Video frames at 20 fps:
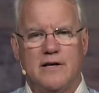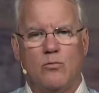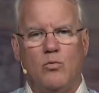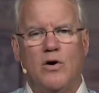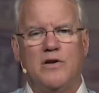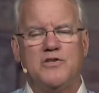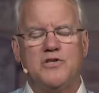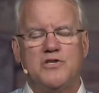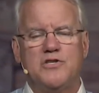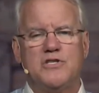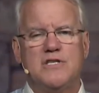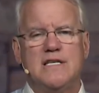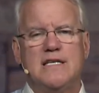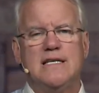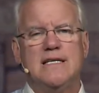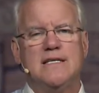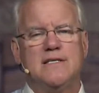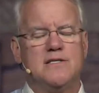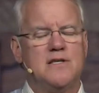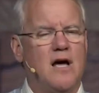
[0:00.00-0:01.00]
what you
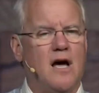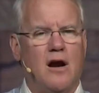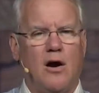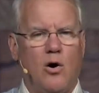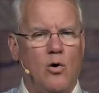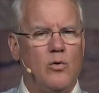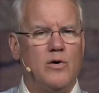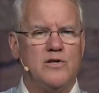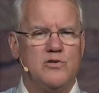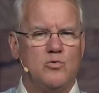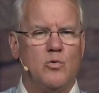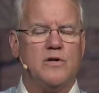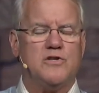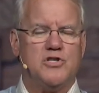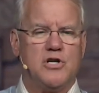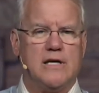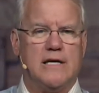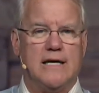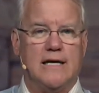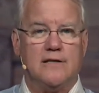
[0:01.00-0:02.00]
see is not always
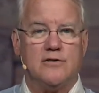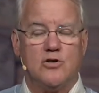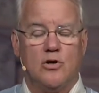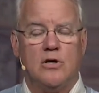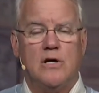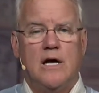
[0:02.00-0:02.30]
what you get.